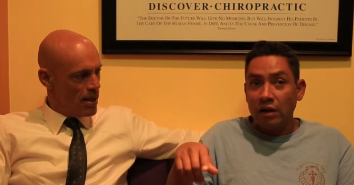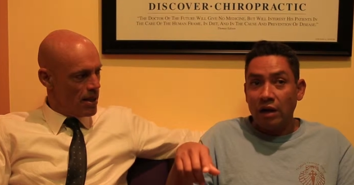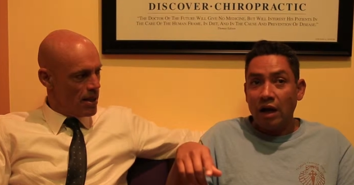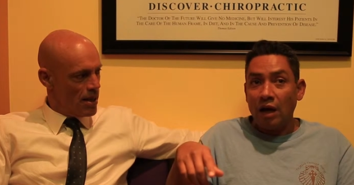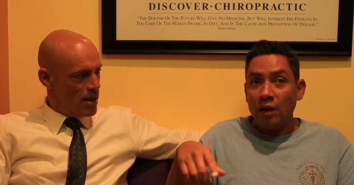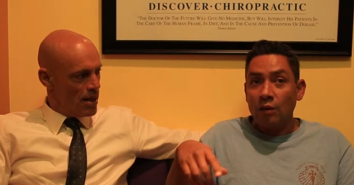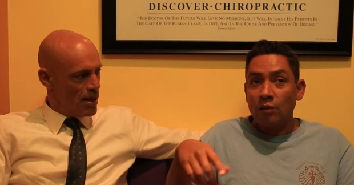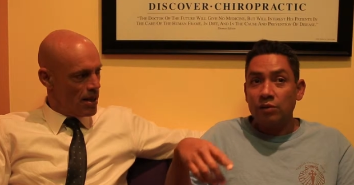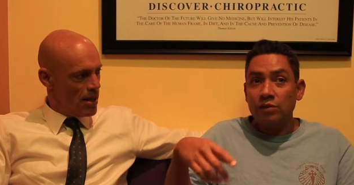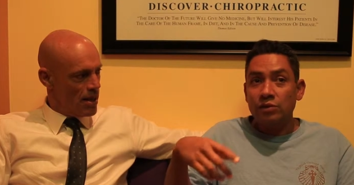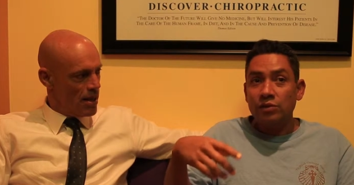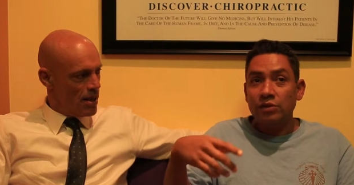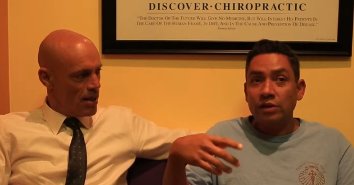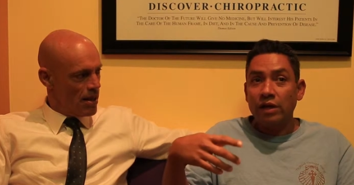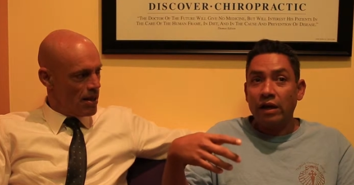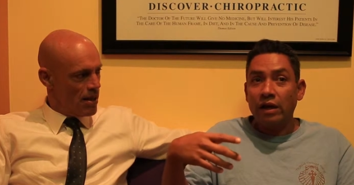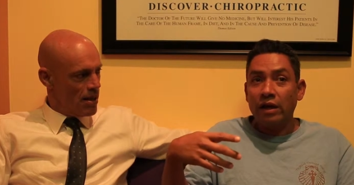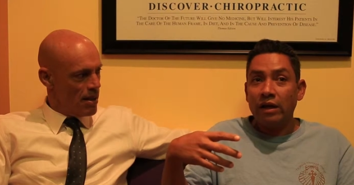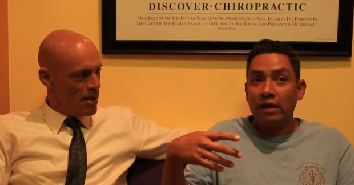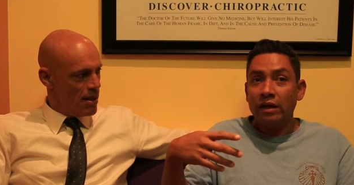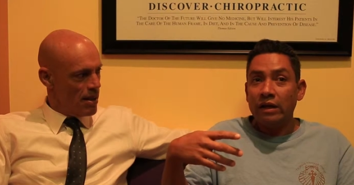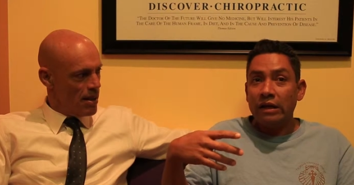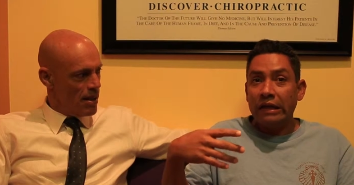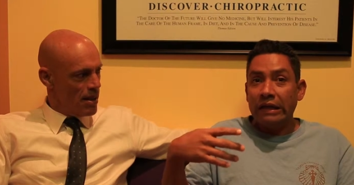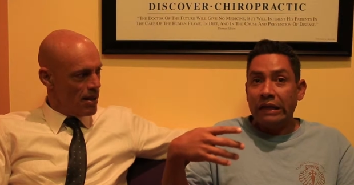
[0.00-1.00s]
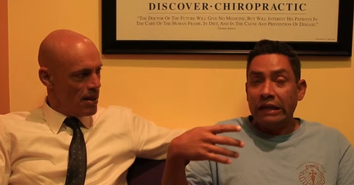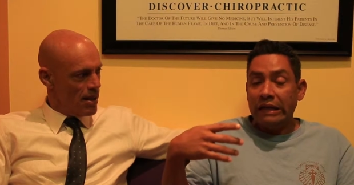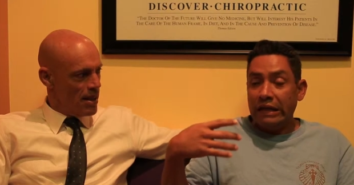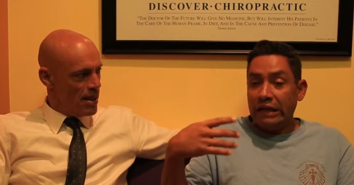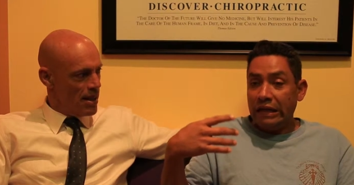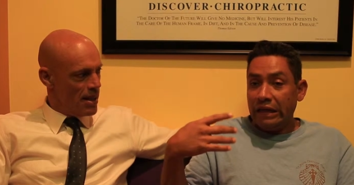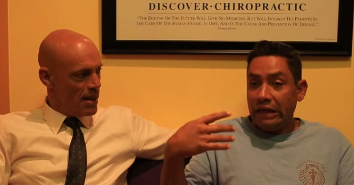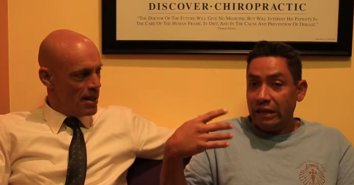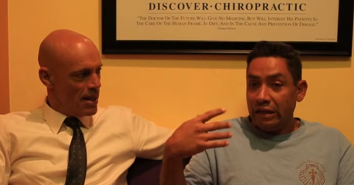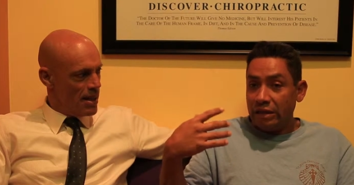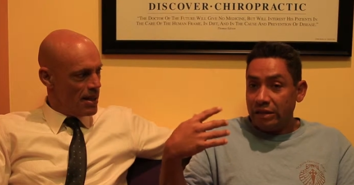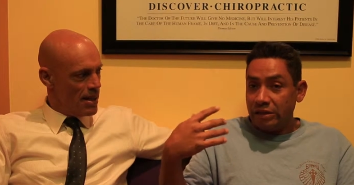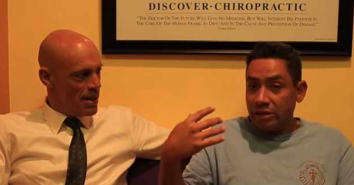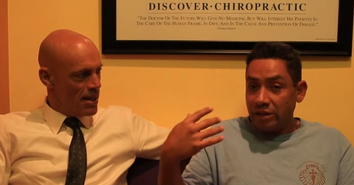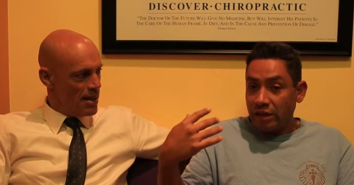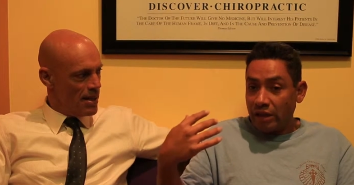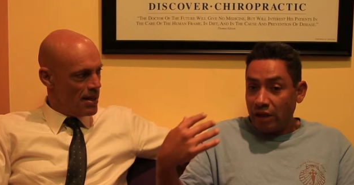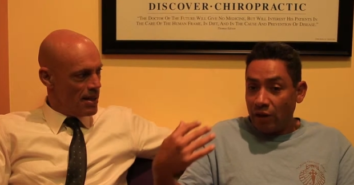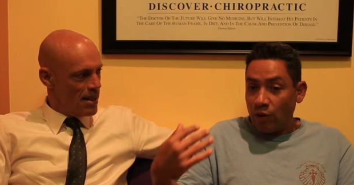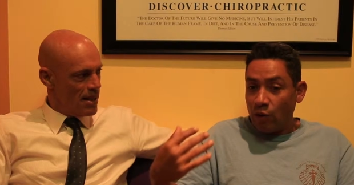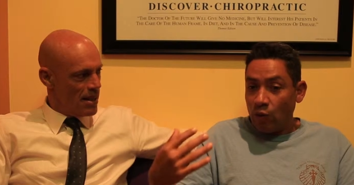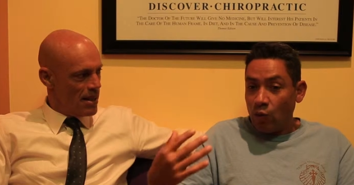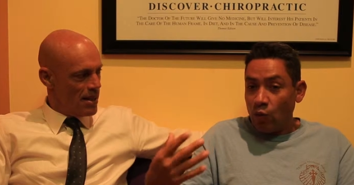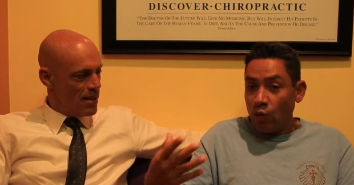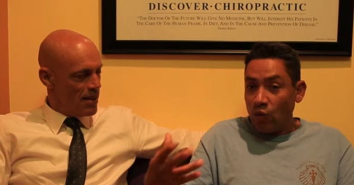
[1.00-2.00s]
Speaker 1: I would say in the
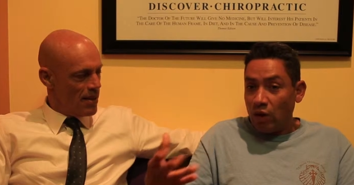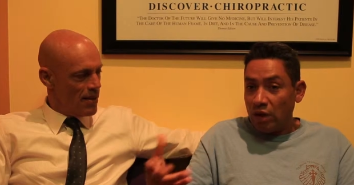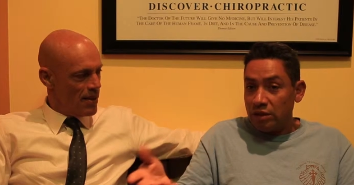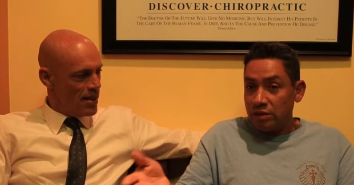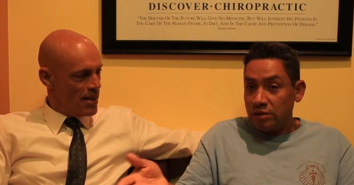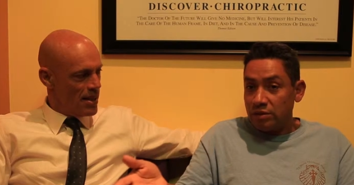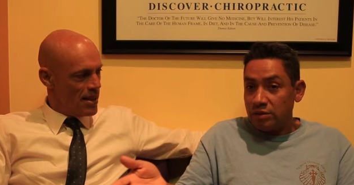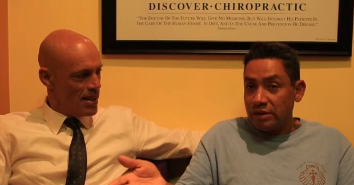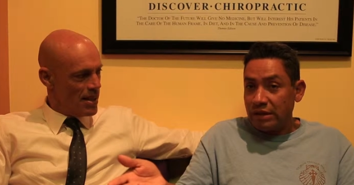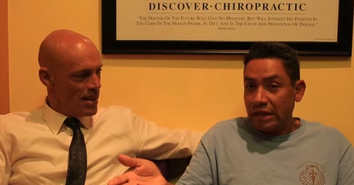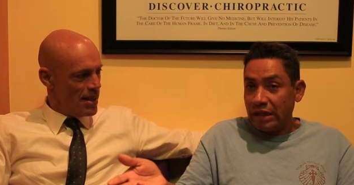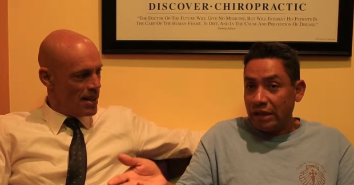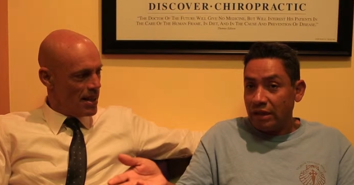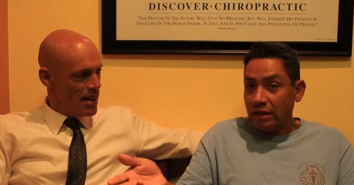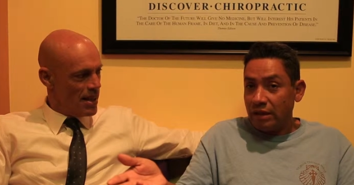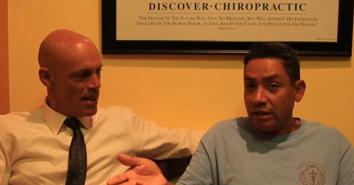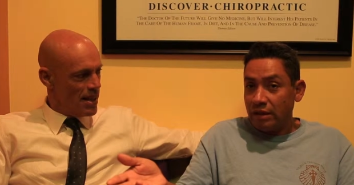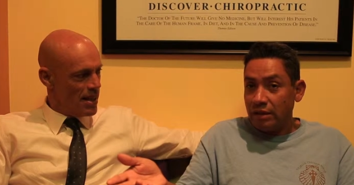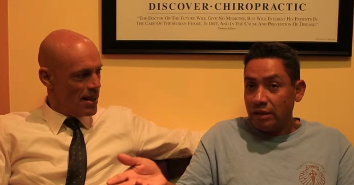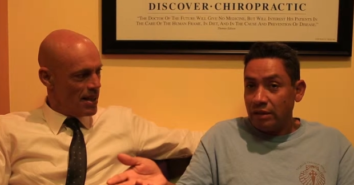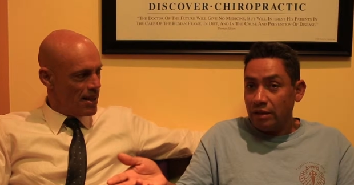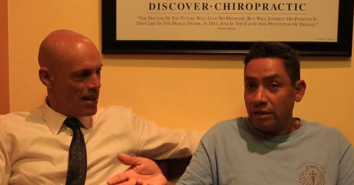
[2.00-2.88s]
scale 1 to 10,